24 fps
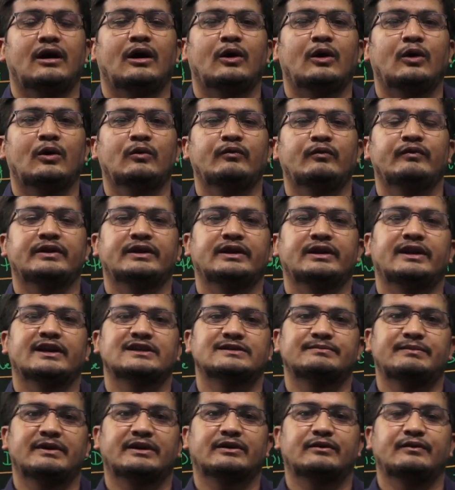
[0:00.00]
how we can
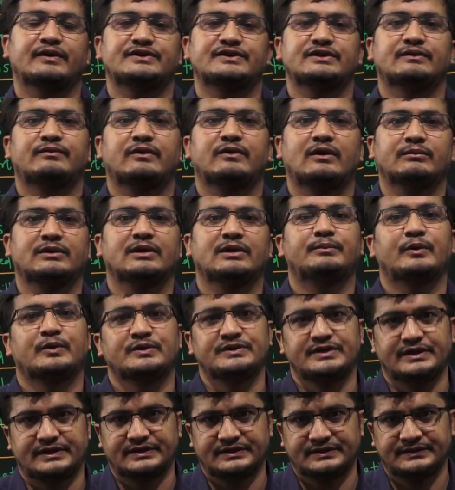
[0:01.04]
expect question from the
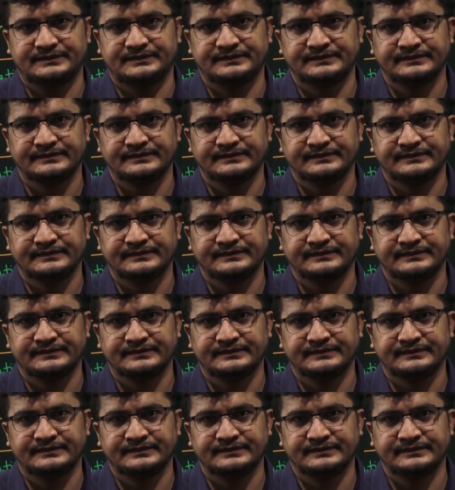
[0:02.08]
project?